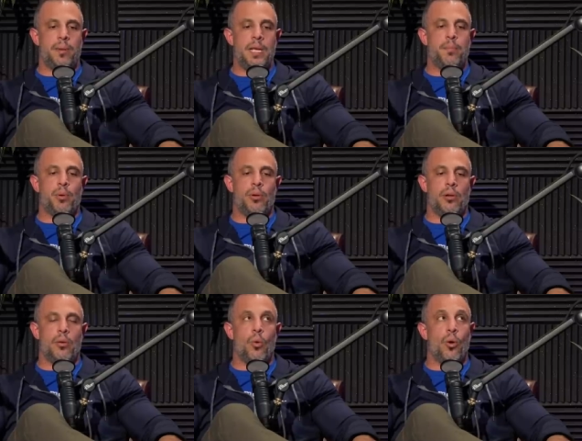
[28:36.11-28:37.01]

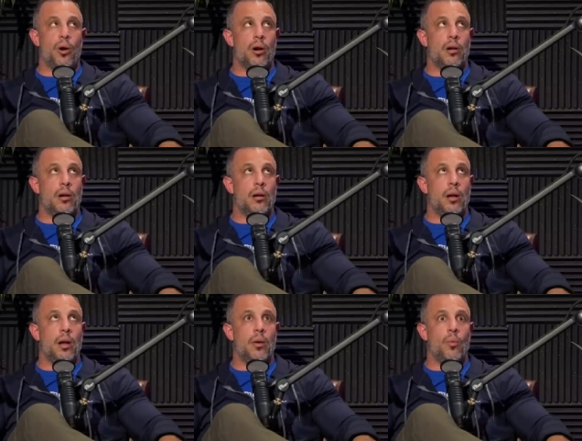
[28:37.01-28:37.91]
people or
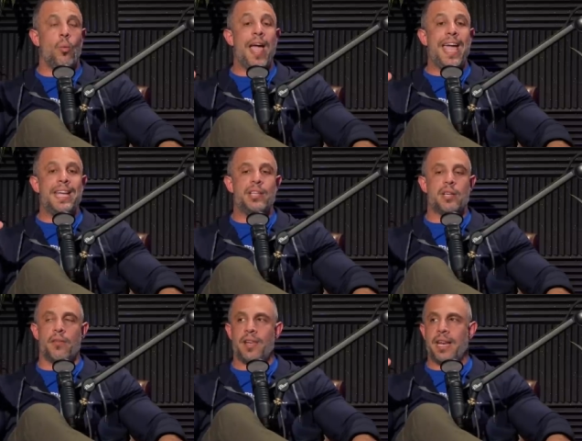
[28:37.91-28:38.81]
uh, ways
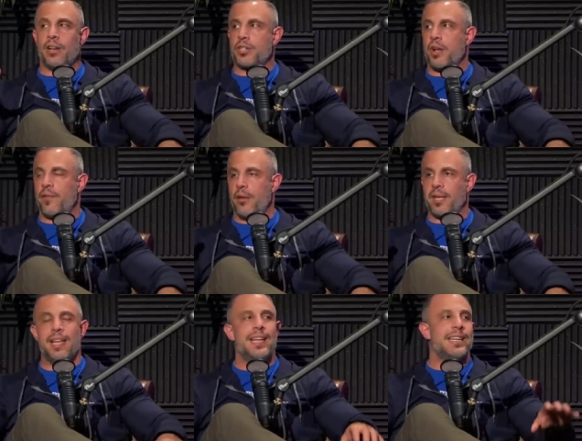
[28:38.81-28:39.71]
of getting yourself
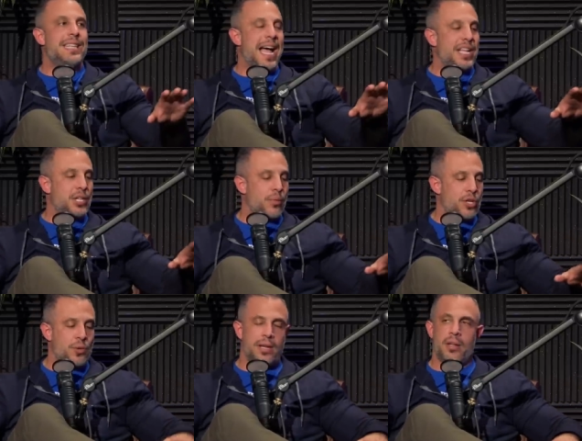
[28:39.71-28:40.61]
healthy. Diets are
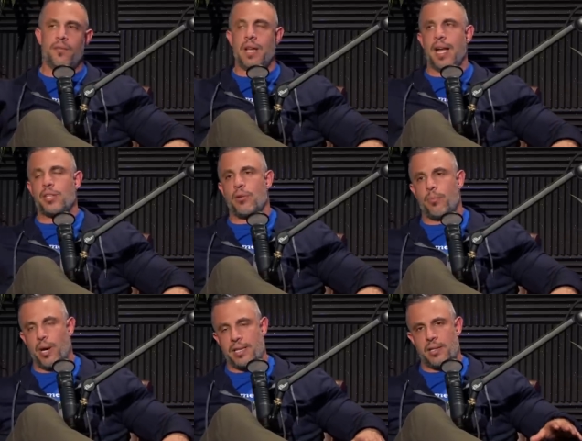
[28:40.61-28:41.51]
restrictive. Diets are
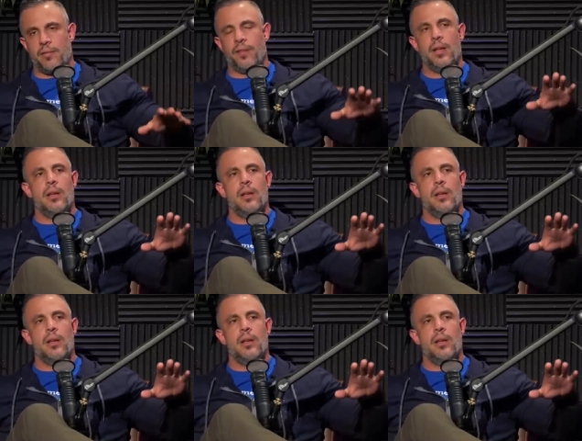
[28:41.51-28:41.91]
oppressive.